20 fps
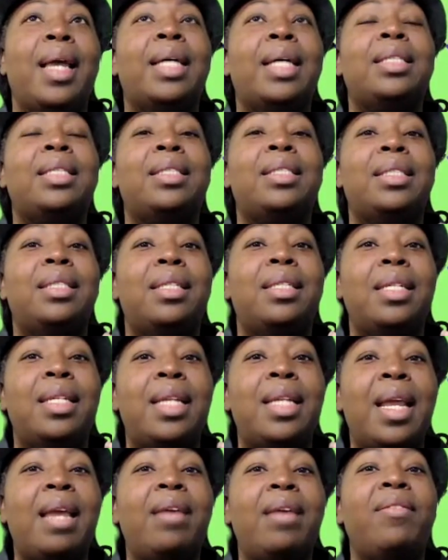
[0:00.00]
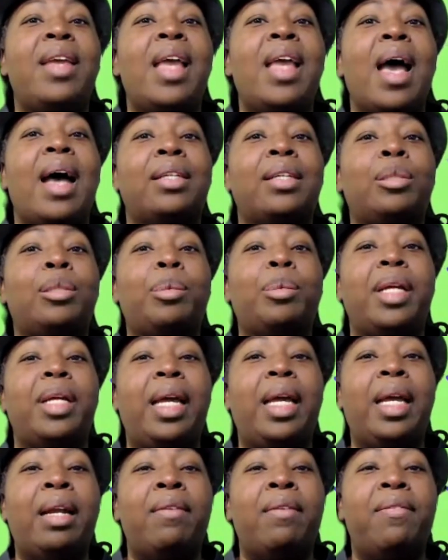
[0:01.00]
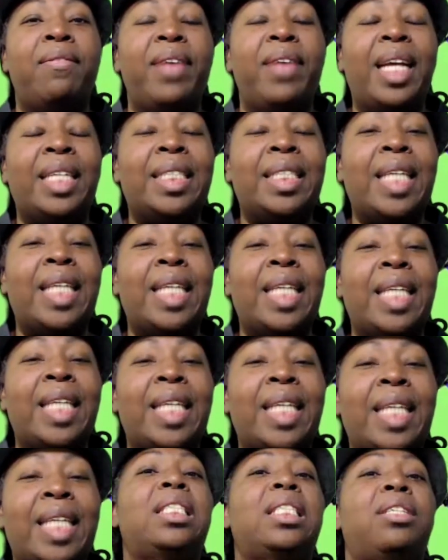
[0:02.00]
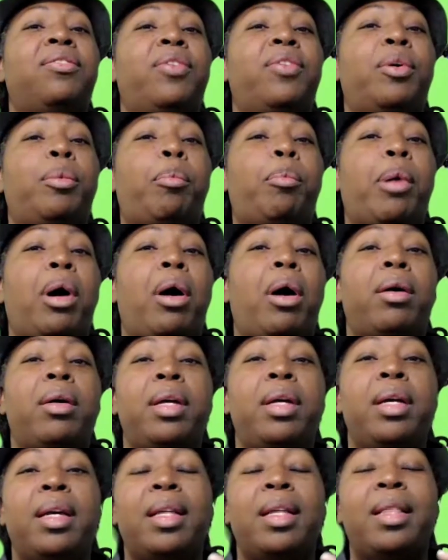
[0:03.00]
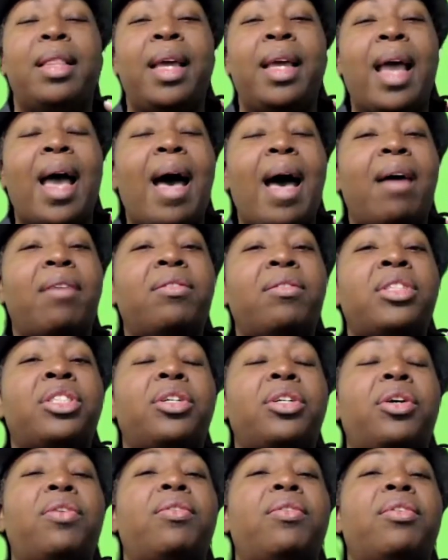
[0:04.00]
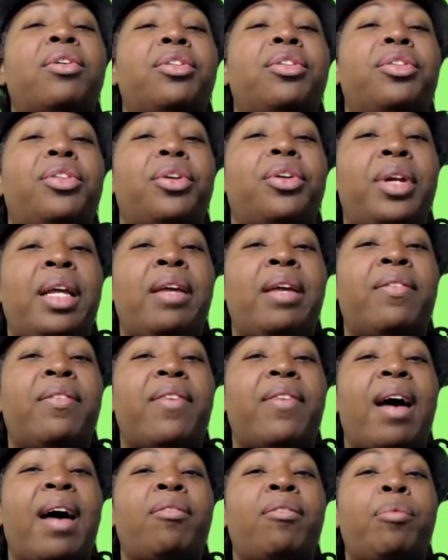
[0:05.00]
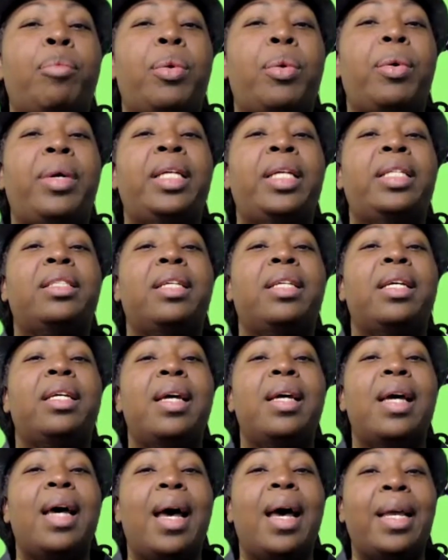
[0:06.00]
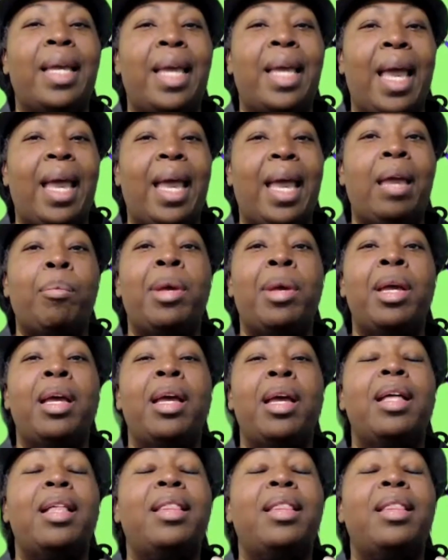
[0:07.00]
yes, Navy has played fantastic football. They average over 35 points a game.